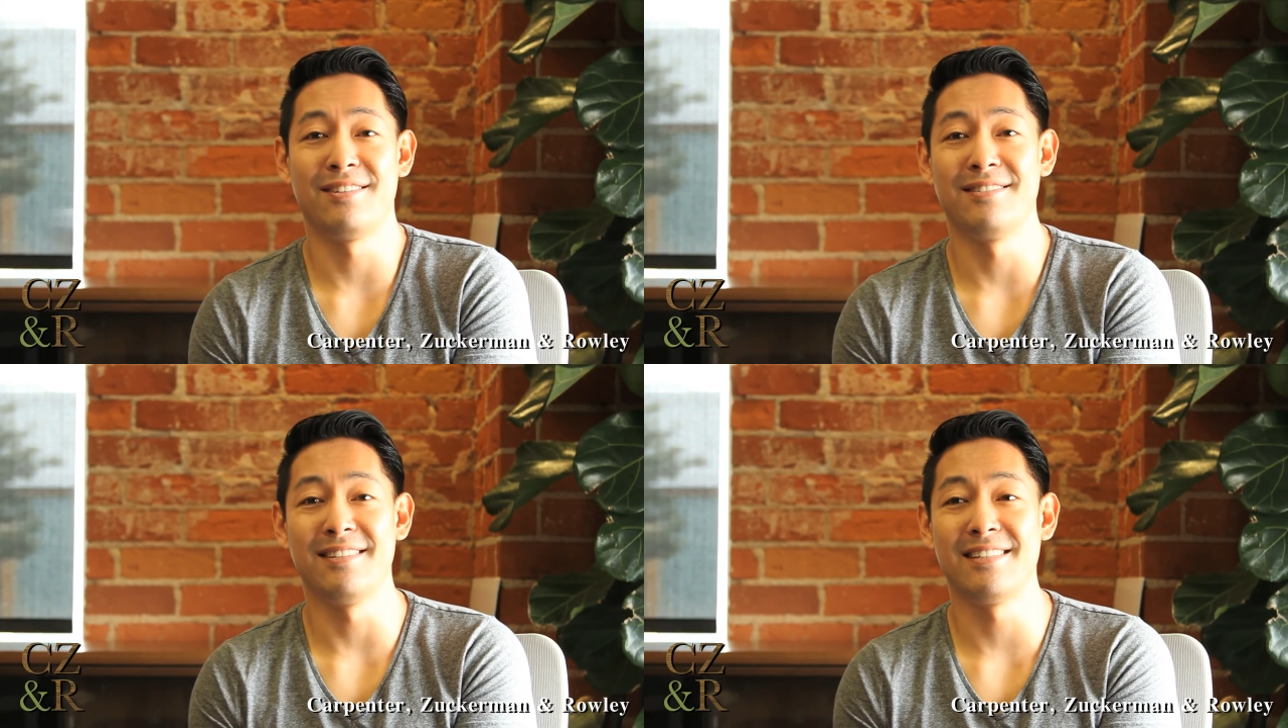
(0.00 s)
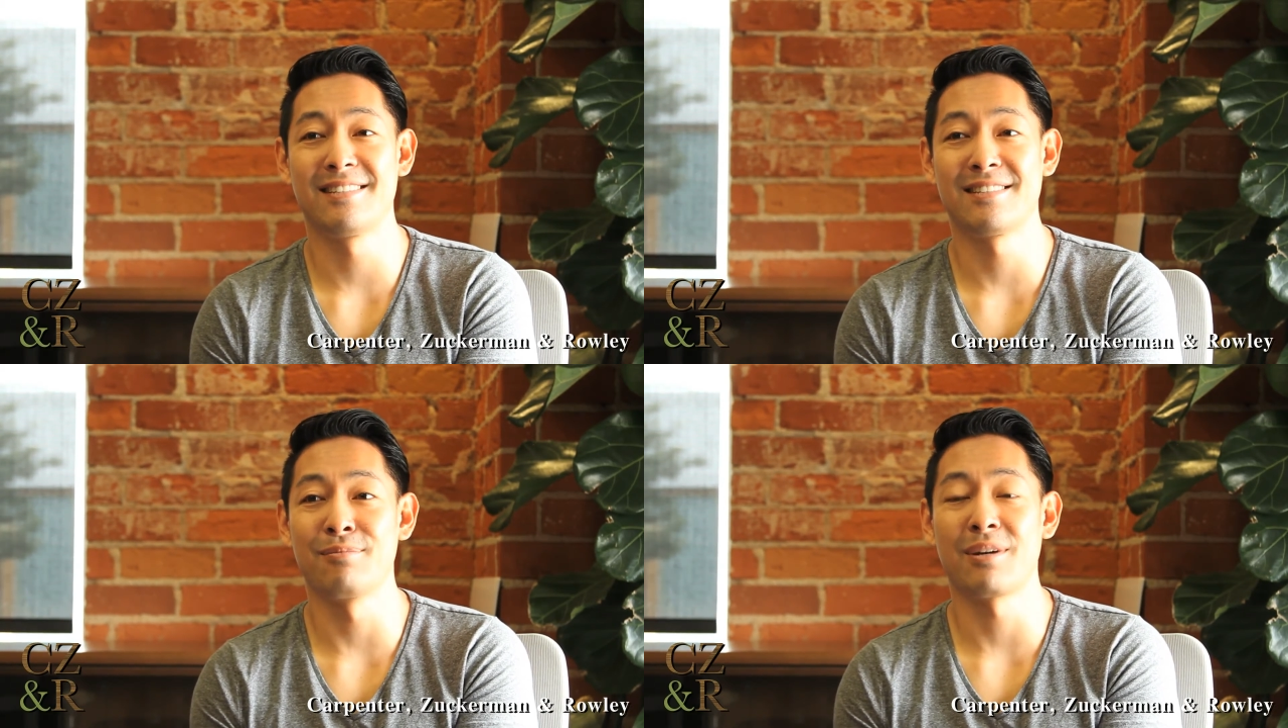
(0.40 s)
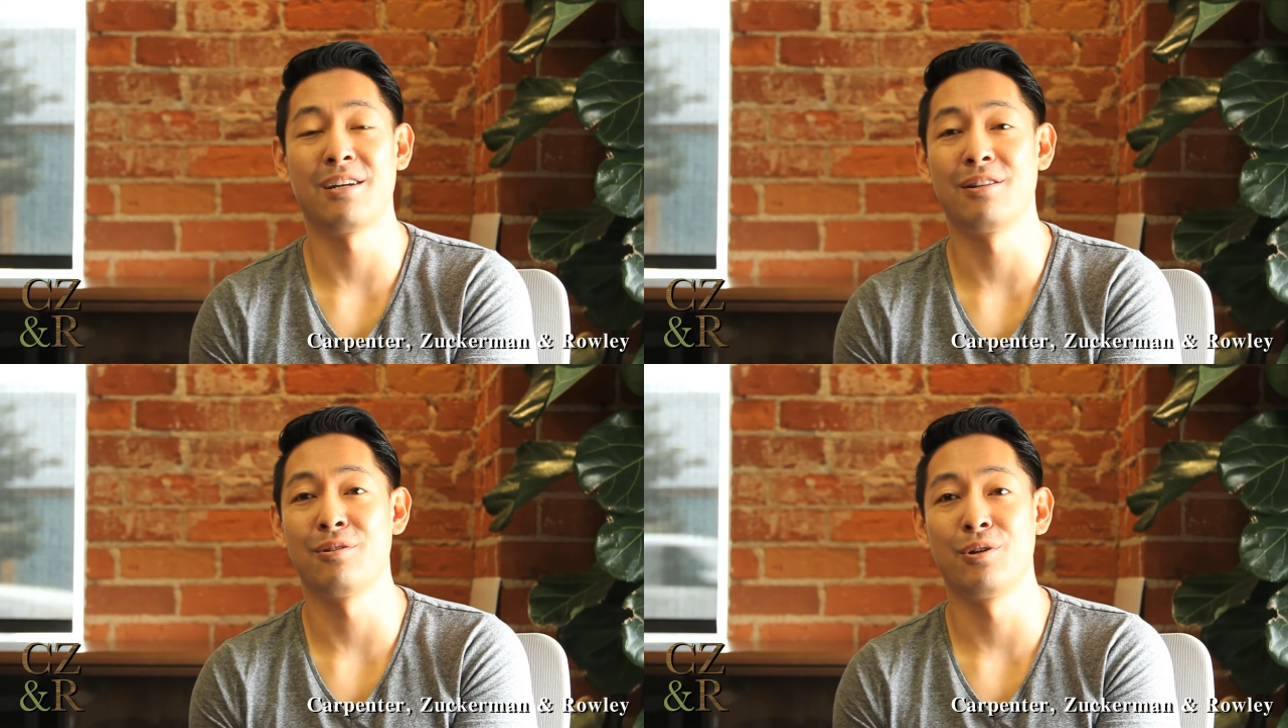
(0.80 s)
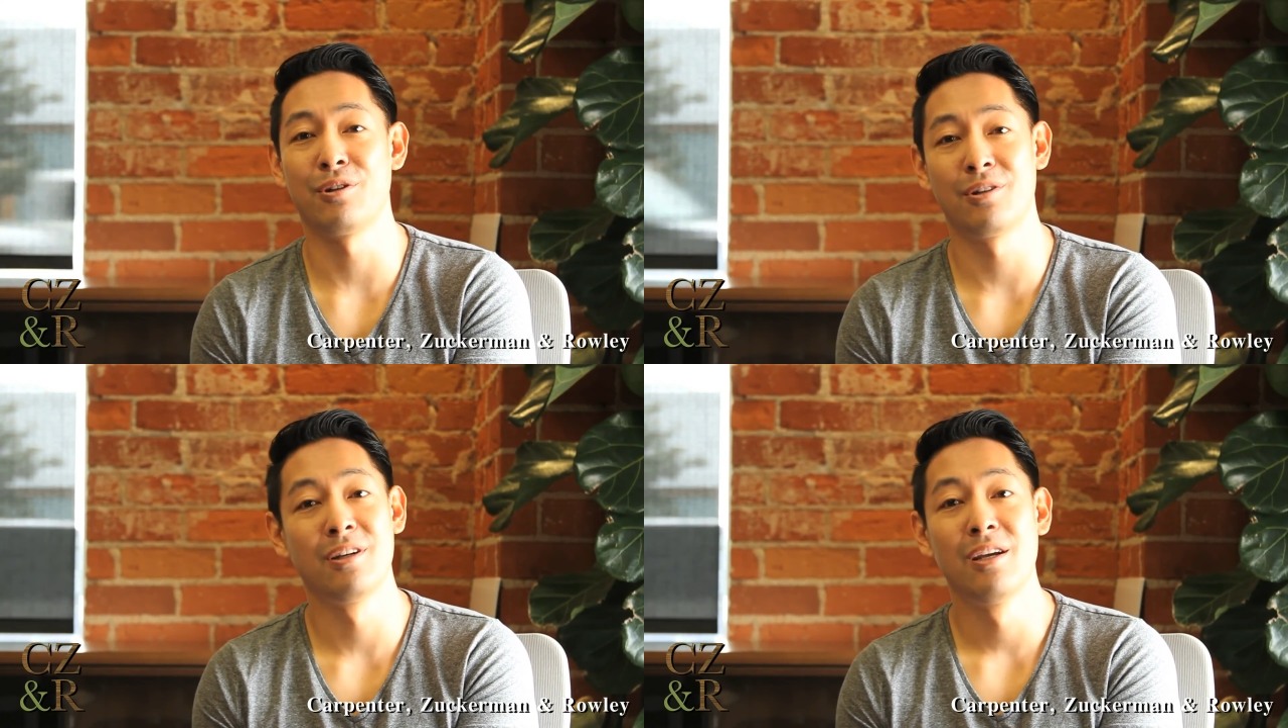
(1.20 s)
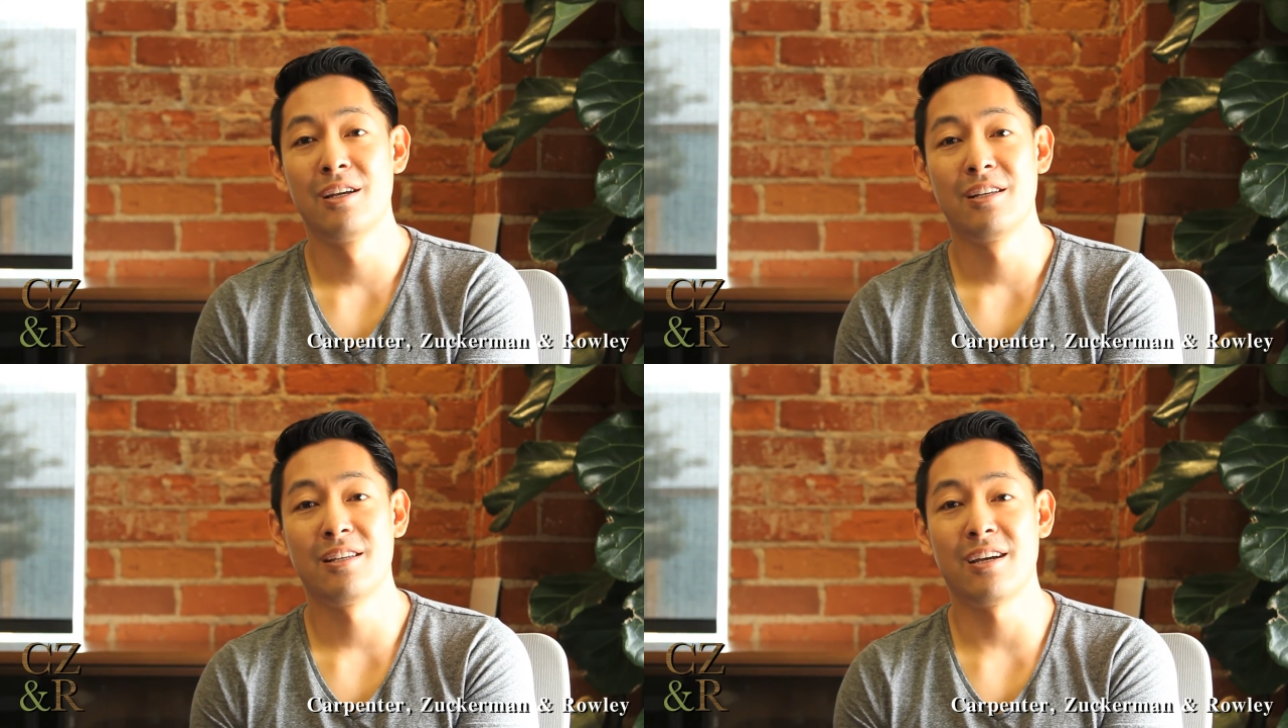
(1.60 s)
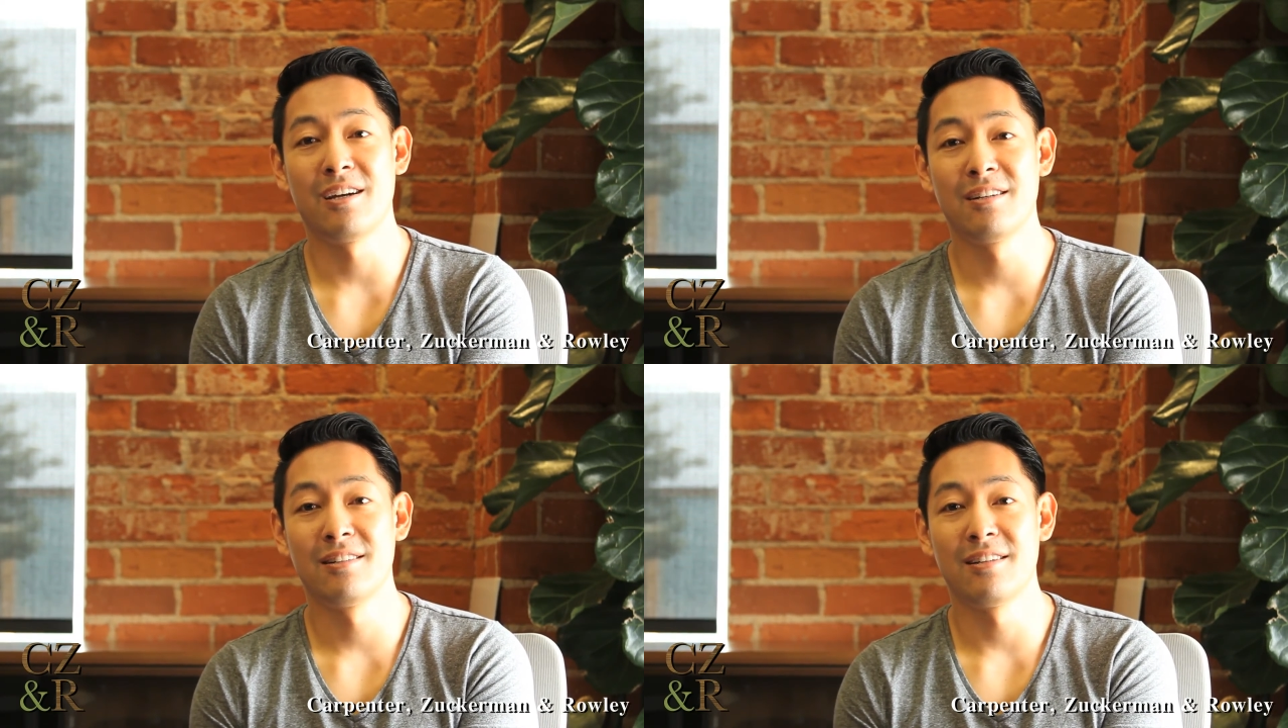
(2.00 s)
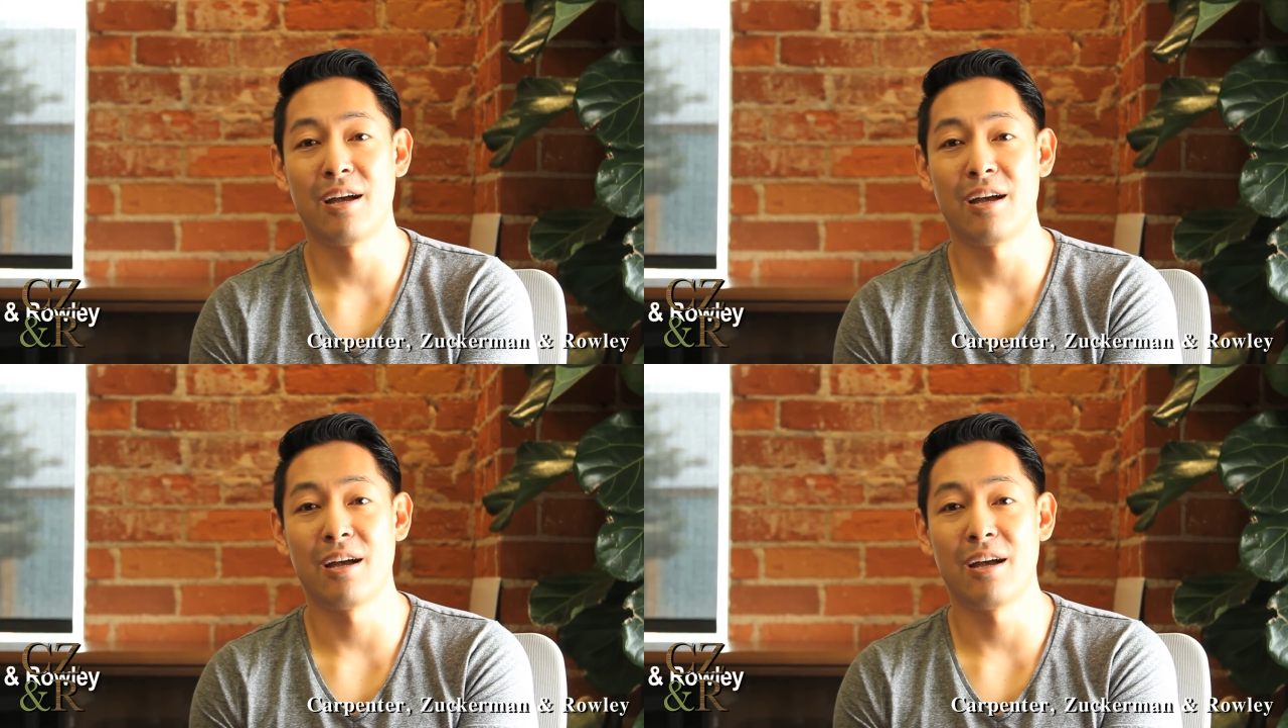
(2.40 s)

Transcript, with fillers: who needs some kind of lawyer. Yeah,